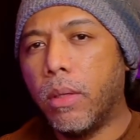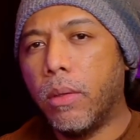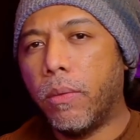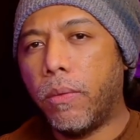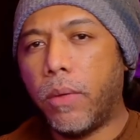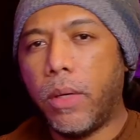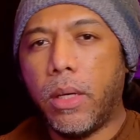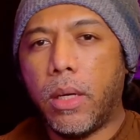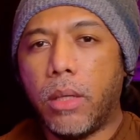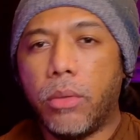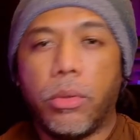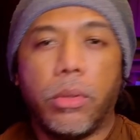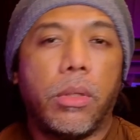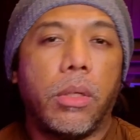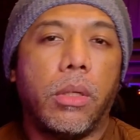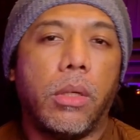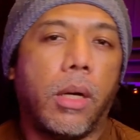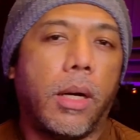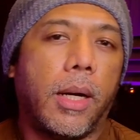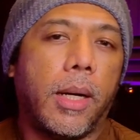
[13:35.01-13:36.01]
300
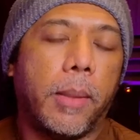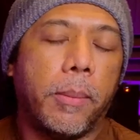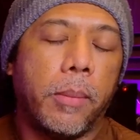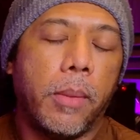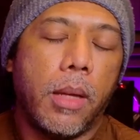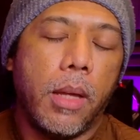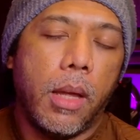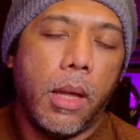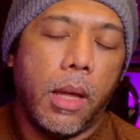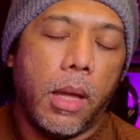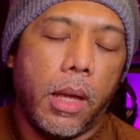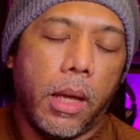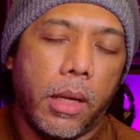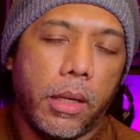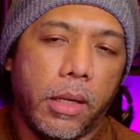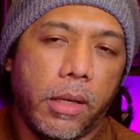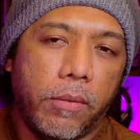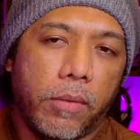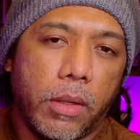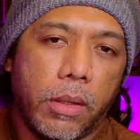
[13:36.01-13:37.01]
and up, and
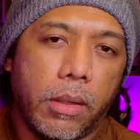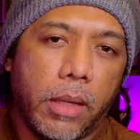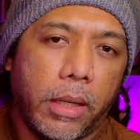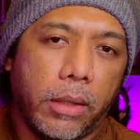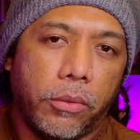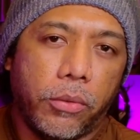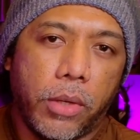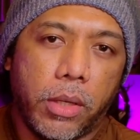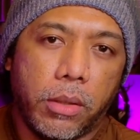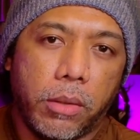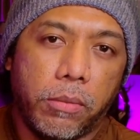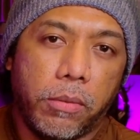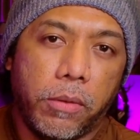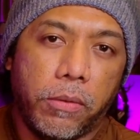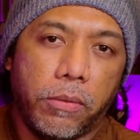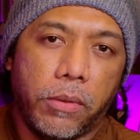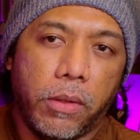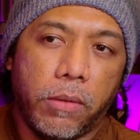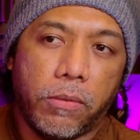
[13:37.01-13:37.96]
even like 350,